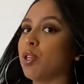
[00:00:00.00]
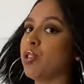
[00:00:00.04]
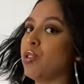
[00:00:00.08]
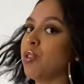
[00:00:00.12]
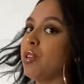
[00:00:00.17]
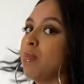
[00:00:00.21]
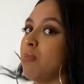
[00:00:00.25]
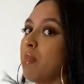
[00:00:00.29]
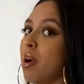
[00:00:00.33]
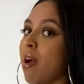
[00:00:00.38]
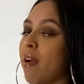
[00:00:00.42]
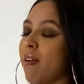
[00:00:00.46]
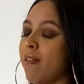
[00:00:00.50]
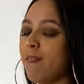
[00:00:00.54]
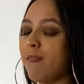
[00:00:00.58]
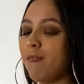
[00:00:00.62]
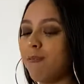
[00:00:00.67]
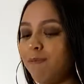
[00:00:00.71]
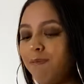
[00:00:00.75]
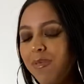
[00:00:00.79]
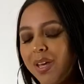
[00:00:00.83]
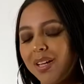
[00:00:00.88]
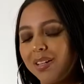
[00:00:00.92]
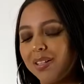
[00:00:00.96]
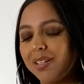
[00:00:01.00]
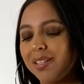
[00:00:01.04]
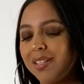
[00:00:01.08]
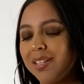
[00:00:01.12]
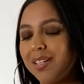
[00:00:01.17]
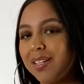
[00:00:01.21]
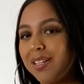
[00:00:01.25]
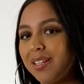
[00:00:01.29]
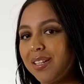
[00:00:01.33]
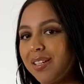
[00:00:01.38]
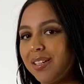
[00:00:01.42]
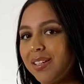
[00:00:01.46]
you my
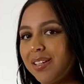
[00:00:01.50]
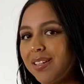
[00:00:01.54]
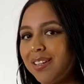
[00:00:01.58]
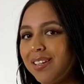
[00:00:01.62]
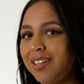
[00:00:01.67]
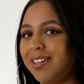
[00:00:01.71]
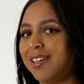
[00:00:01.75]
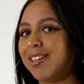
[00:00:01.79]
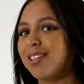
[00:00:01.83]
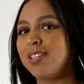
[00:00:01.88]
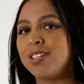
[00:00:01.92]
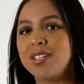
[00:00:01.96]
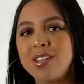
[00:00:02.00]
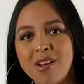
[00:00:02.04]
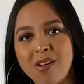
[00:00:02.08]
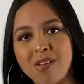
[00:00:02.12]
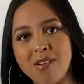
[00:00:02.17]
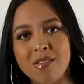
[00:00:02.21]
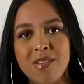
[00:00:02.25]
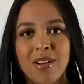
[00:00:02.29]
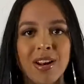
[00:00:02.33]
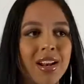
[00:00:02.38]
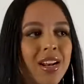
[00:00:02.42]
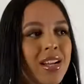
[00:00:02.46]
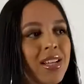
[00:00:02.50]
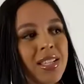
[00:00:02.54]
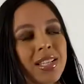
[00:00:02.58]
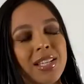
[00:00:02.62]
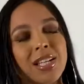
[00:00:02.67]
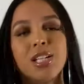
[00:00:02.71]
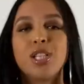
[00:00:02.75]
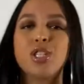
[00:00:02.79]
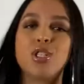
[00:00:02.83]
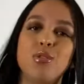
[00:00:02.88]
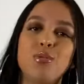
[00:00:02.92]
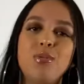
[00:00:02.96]
fit. So let's
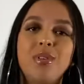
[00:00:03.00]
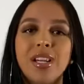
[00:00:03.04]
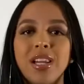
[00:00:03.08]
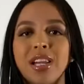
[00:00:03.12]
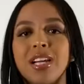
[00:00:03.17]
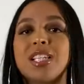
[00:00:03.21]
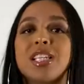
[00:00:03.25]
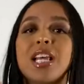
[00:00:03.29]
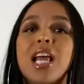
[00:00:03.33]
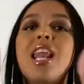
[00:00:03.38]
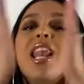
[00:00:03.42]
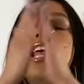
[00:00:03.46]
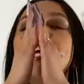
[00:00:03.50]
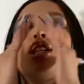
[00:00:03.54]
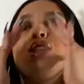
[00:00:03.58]
get to it. Let's